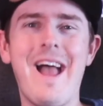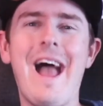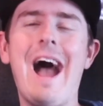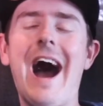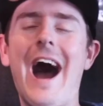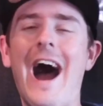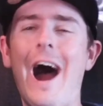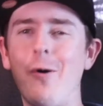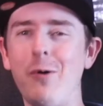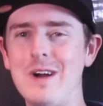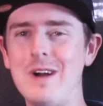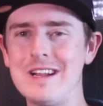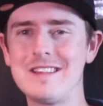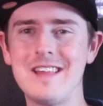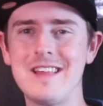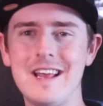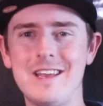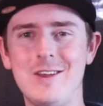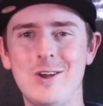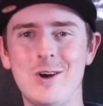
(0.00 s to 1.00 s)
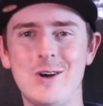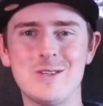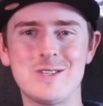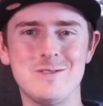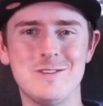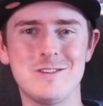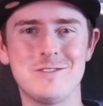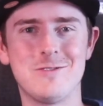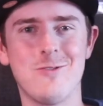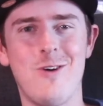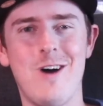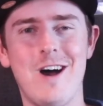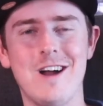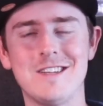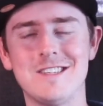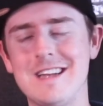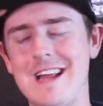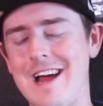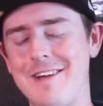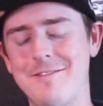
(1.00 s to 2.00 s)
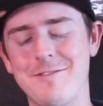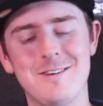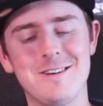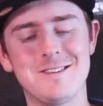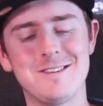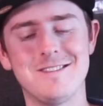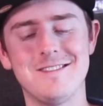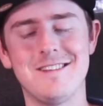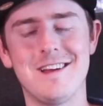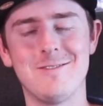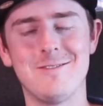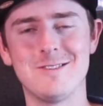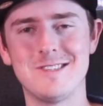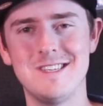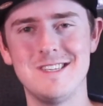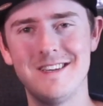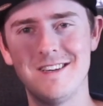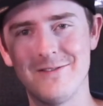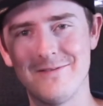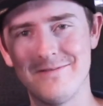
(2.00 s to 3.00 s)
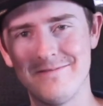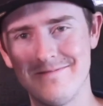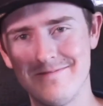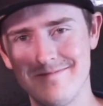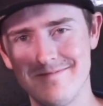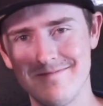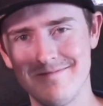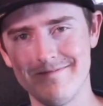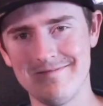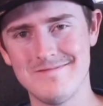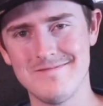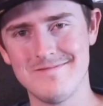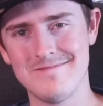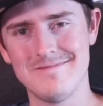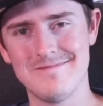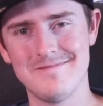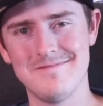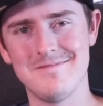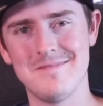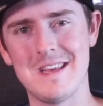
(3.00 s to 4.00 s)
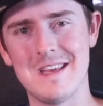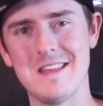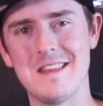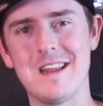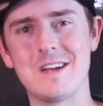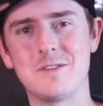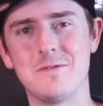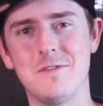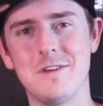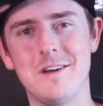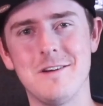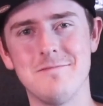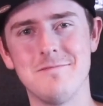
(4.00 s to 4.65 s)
I want to thank you all so much for watching. Have a rest of your day, and we'll see you in the next video.